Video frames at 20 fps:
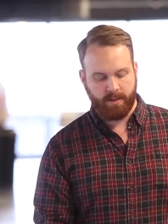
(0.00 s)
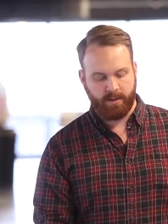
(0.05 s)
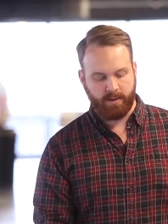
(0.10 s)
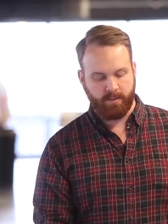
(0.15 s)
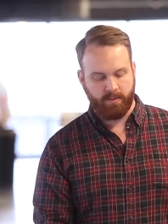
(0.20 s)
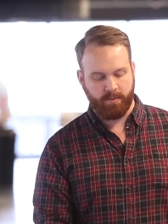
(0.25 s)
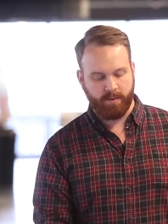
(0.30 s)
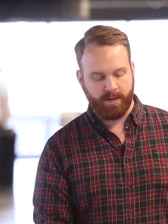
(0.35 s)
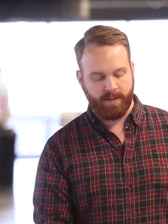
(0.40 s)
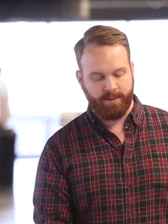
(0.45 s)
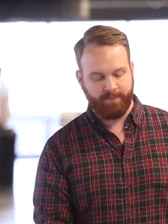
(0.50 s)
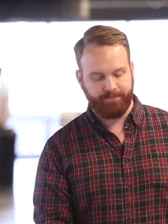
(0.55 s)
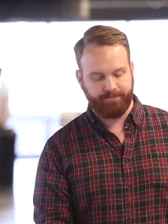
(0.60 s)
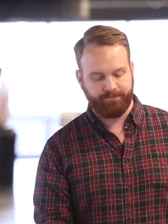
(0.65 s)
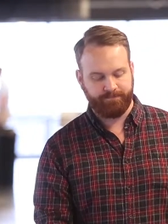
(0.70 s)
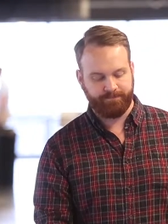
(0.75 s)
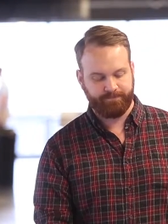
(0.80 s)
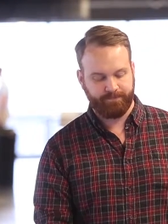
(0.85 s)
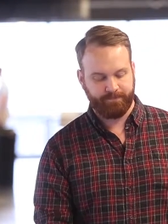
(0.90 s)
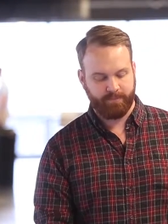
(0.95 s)
All right,
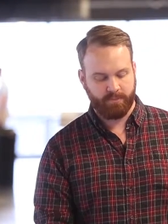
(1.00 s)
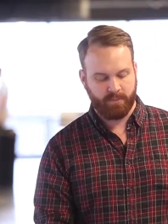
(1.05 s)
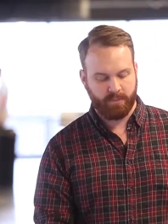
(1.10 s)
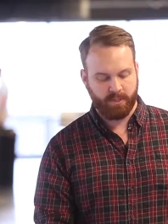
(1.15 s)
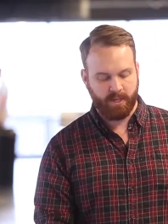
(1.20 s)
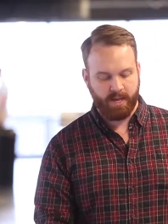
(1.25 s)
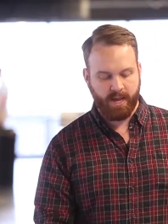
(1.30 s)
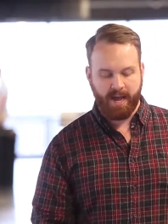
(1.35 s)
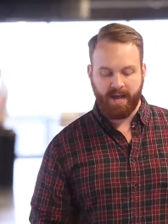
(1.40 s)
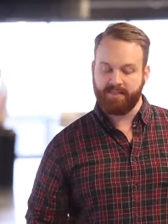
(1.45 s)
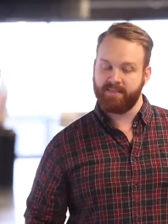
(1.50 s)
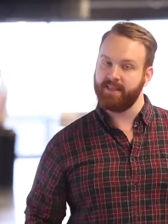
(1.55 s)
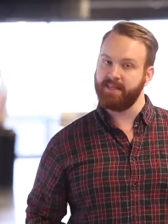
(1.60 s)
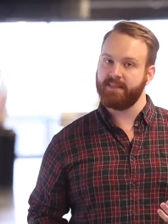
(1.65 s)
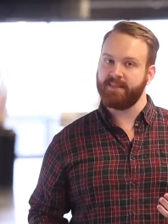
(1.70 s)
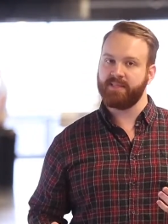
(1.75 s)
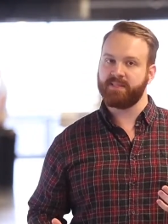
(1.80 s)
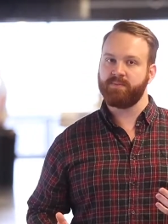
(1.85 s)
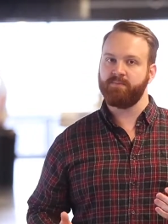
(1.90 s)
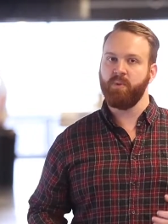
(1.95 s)
I
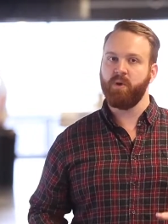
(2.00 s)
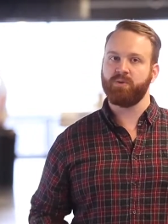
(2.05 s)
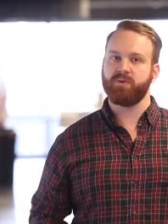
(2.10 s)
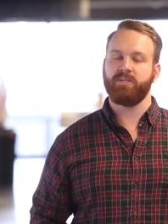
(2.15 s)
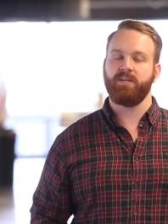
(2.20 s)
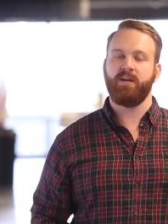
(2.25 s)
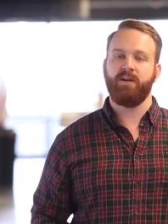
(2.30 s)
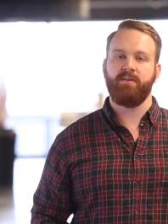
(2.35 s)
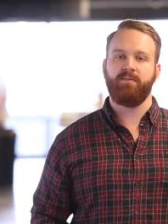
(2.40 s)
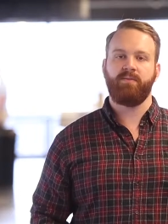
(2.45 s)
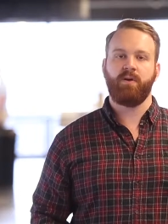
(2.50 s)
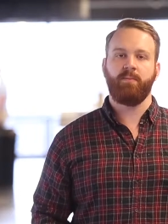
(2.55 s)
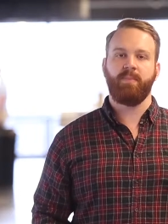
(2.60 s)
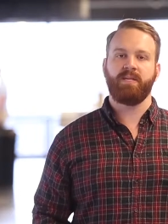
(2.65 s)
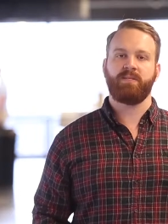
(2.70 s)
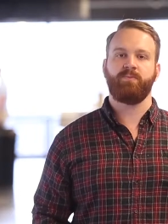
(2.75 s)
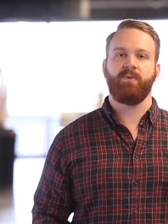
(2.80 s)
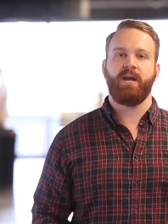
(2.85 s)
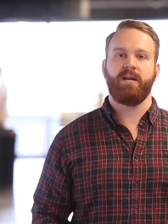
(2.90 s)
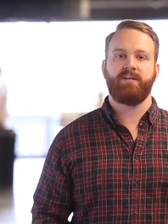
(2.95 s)
think that's most of our
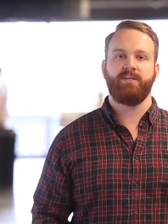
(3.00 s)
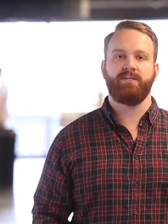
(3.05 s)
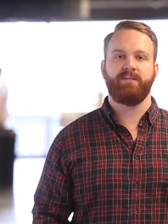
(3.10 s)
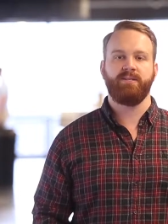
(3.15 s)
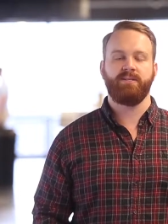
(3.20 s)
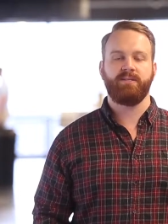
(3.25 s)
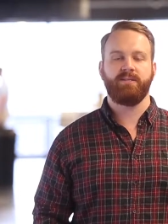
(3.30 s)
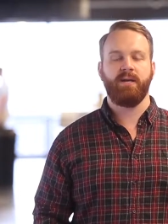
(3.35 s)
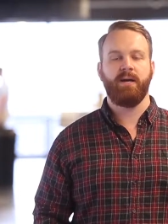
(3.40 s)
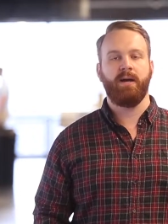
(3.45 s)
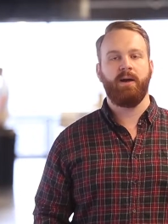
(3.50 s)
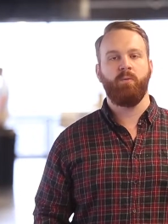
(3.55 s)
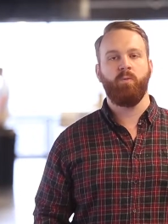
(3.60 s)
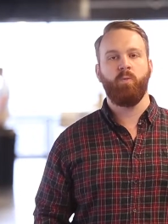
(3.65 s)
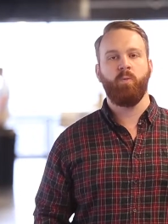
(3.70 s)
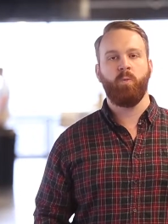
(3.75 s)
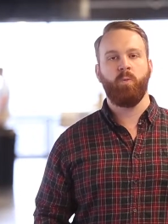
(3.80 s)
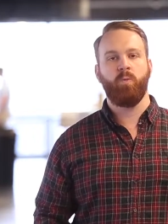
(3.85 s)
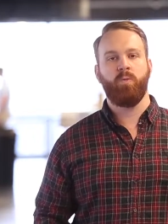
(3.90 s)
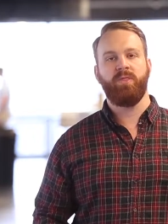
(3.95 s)
best practices.
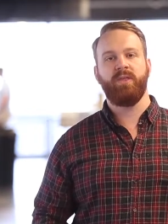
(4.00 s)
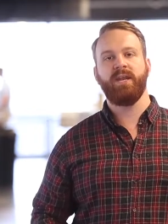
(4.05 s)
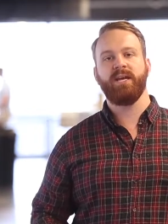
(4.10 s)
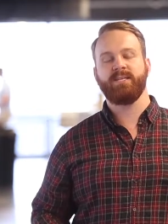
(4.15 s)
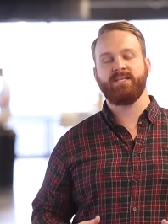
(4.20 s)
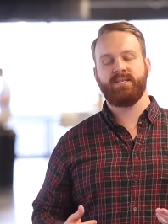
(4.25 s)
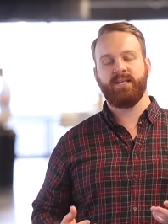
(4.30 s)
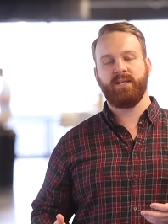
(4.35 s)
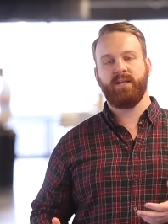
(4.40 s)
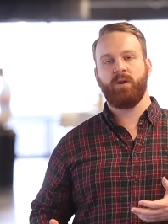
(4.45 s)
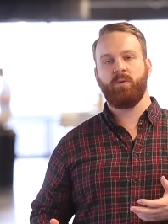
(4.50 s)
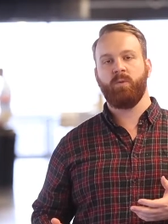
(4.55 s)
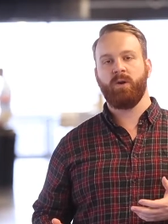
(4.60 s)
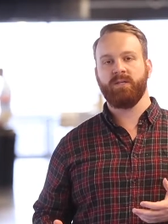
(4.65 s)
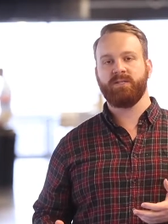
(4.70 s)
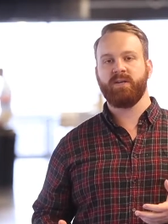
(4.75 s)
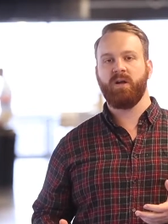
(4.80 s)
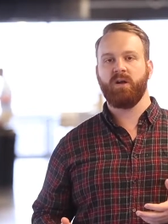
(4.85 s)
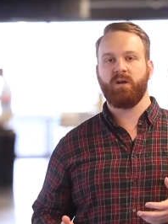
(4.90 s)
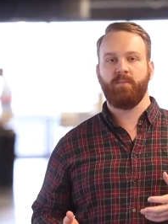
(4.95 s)
The next thing that I
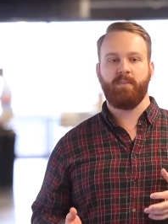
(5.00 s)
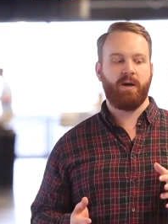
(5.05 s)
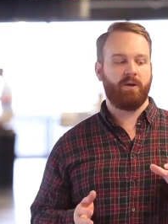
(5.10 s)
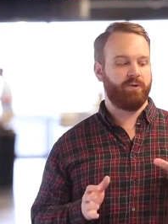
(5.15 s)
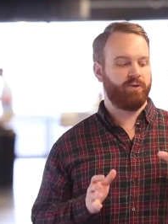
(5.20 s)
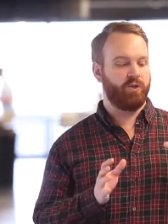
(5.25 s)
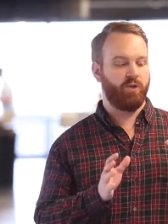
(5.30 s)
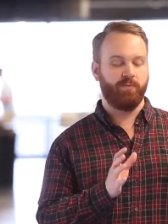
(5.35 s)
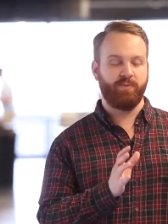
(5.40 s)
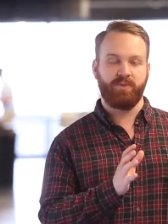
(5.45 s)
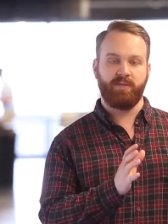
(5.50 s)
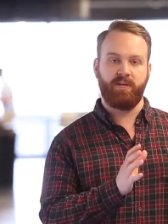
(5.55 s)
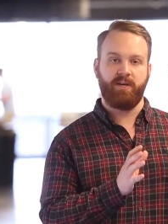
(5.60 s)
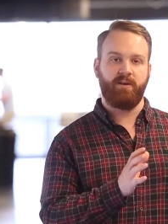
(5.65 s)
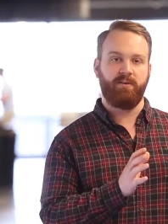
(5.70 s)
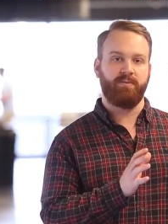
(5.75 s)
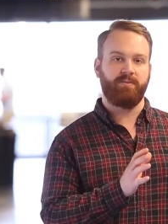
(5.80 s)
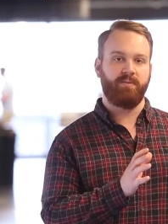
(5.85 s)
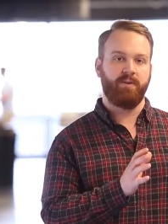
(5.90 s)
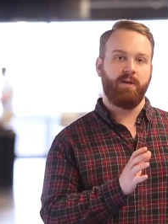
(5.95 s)
want to talk about in terms
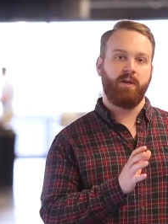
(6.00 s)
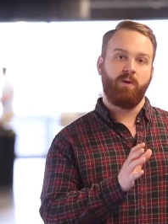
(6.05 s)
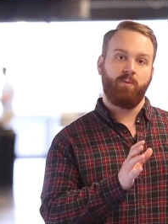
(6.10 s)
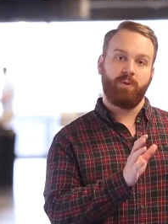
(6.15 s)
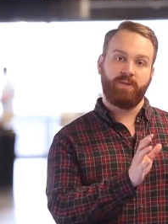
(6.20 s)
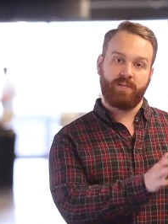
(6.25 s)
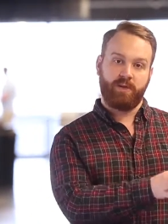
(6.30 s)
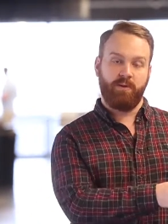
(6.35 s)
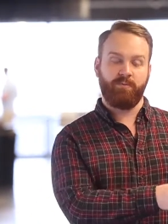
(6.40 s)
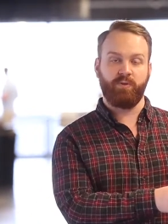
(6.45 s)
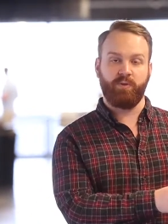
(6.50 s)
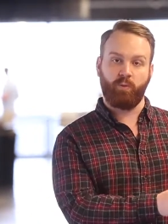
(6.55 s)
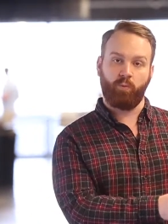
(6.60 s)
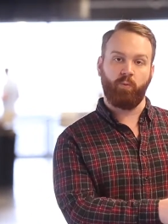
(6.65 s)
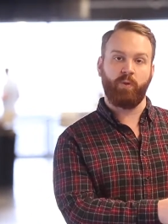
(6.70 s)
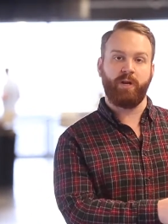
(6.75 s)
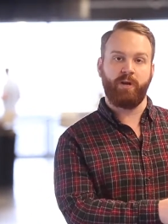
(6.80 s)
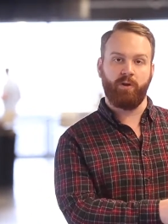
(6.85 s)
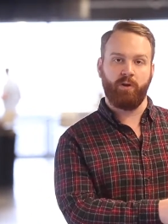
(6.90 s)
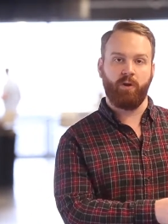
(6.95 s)
of, we covered the
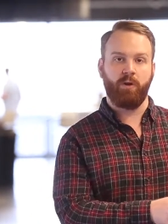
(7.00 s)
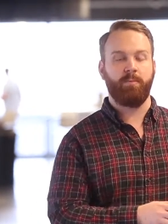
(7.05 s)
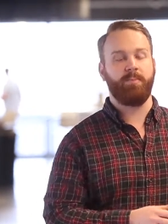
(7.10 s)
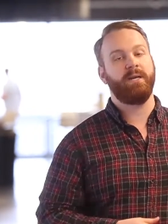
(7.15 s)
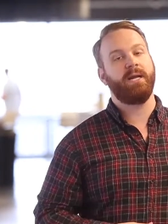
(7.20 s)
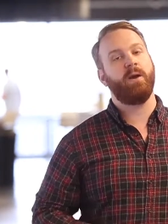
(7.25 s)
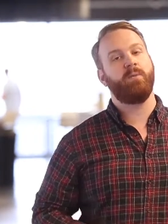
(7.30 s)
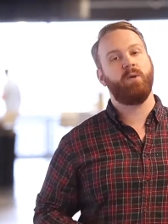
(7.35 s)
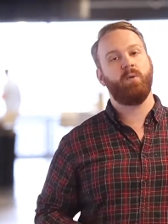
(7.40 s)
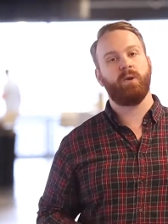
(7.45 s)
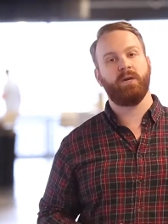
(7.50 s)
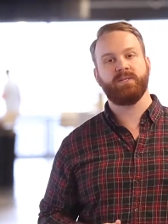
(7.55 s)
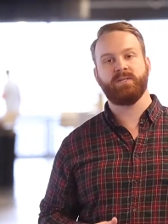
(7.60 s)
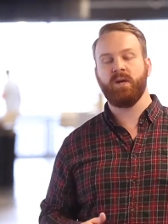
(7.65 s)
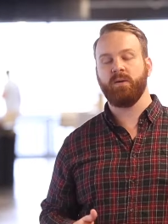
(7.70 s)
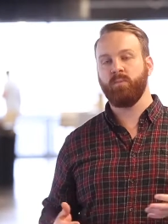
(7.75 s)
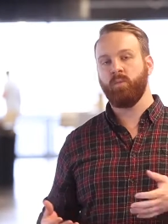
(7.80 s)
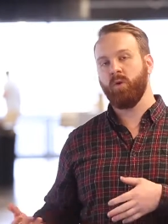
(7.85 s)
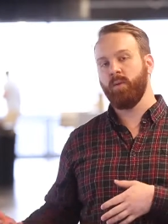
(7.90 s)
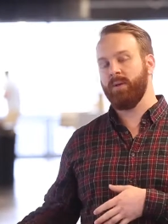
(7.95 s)
reader, but now we want to
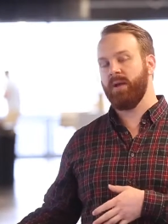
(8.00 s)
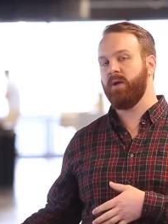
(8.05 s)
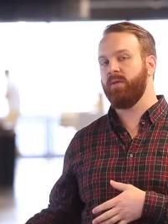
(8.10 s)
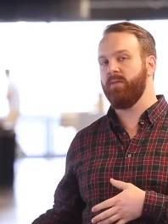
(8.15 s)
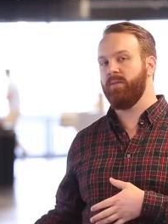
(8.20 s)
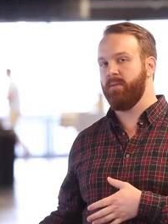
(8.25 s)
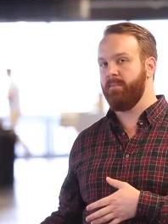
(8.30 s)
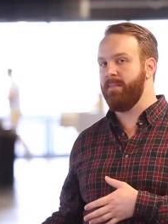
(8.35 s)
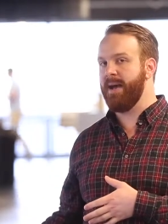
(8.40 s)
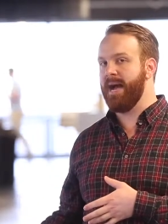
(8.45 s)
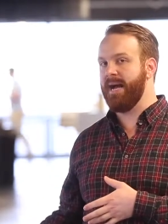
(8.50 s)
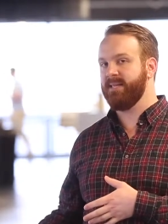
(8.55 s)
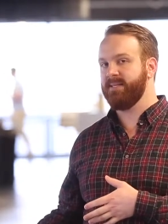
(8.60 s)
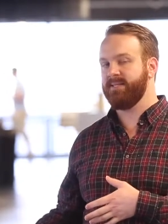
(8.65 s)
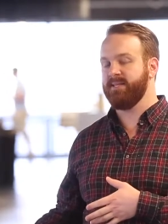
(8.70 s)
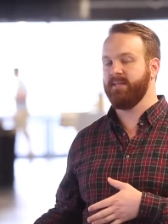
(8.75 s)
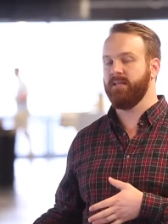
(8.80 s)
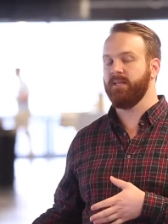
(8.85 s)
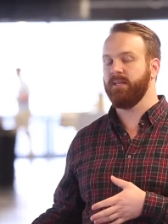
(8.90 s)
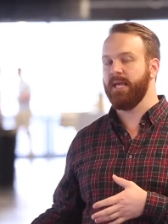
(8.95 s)
talk more about the
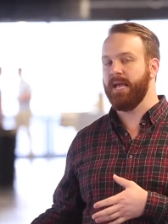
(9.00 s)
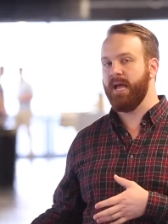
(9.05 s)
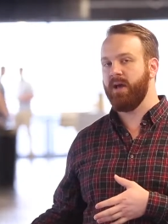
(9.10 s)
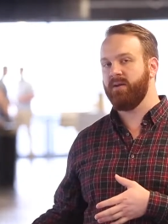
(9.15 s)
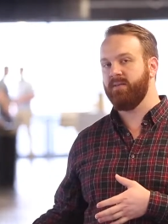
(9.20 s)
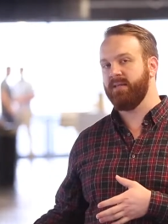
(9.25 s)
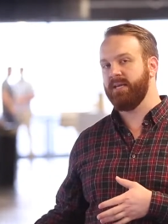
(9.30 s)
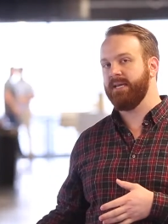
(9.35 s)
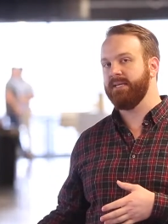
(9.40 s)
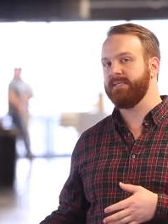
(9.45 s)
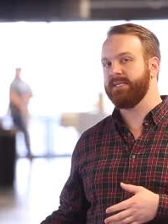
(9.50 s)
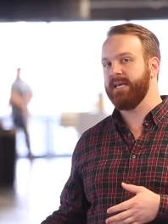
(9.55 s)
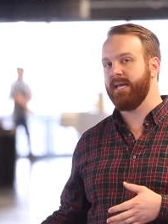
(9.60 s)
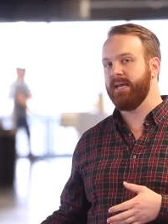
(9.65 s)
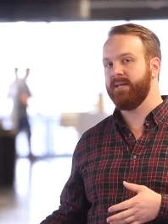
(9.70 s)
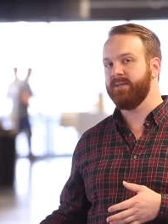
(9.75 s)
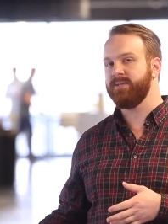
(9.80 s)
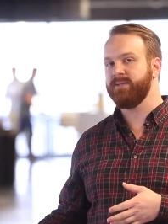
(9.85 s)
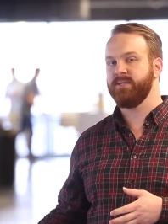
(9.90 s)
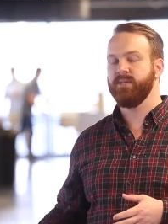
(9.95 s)
mats and the layout of the
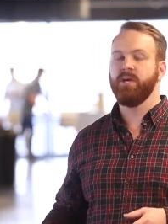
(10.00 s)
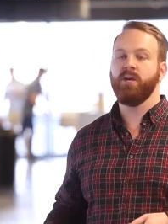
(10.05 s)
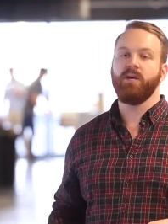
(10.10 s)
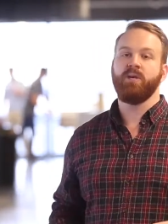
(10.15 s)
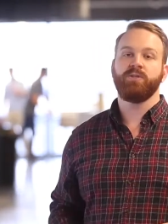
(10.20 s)
antennas.